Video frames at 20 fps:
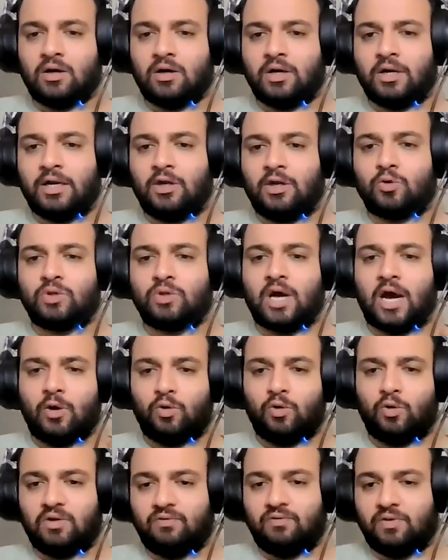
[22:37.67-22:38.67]
into the
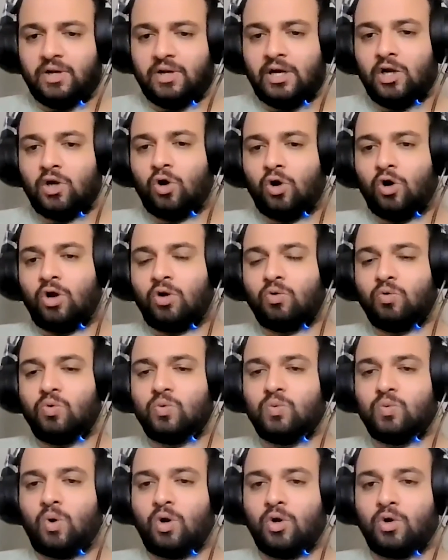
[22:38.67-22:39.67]
IoT field, or
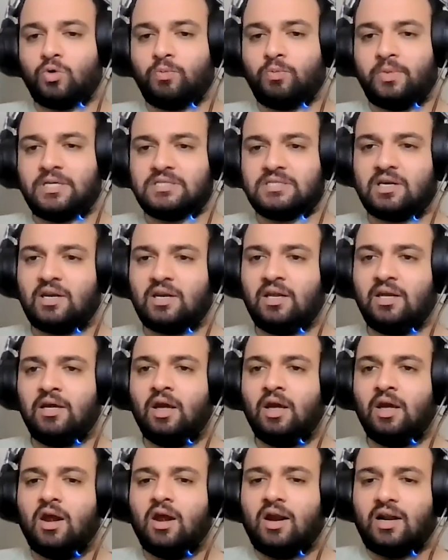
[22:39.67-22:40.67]
who want to
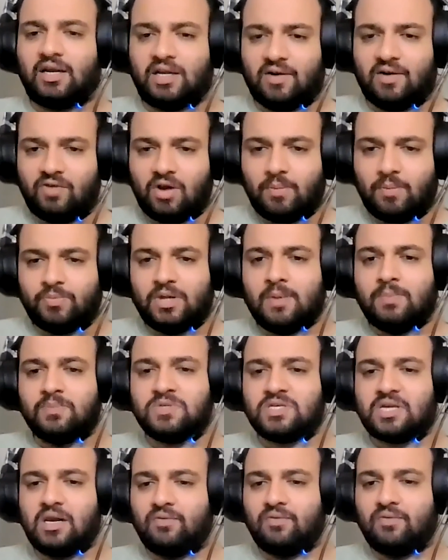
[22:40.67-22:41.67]
basically develop
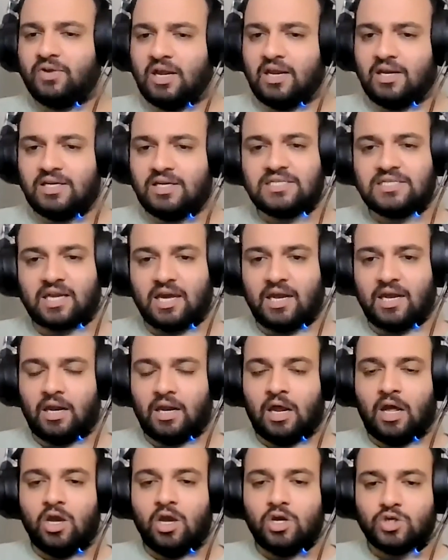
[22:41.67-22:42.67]
themselves in any skill,
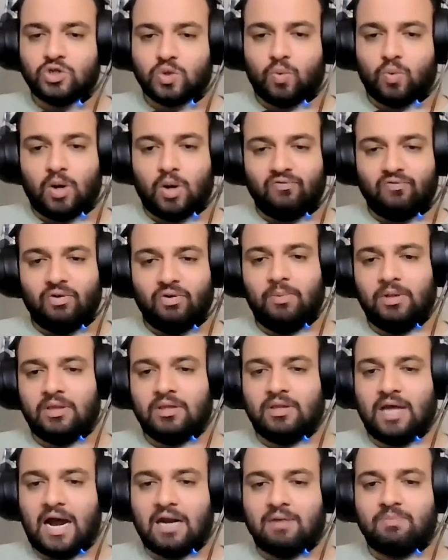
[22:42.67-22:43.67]
so what will be
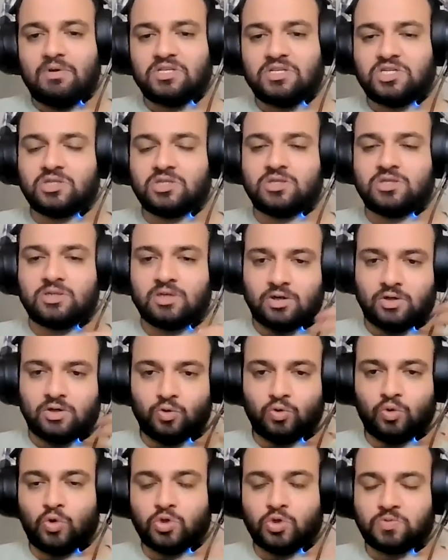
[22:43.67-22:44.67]
that message
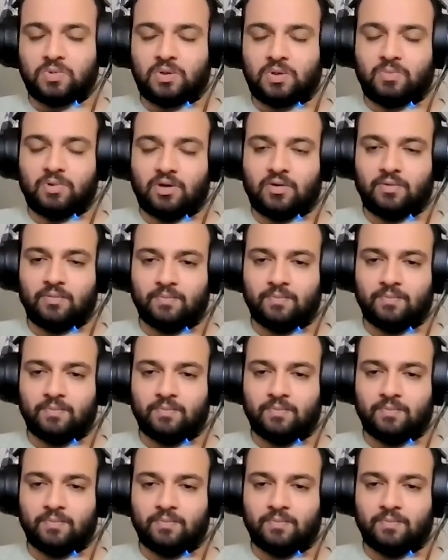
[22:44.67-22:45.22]
to those people?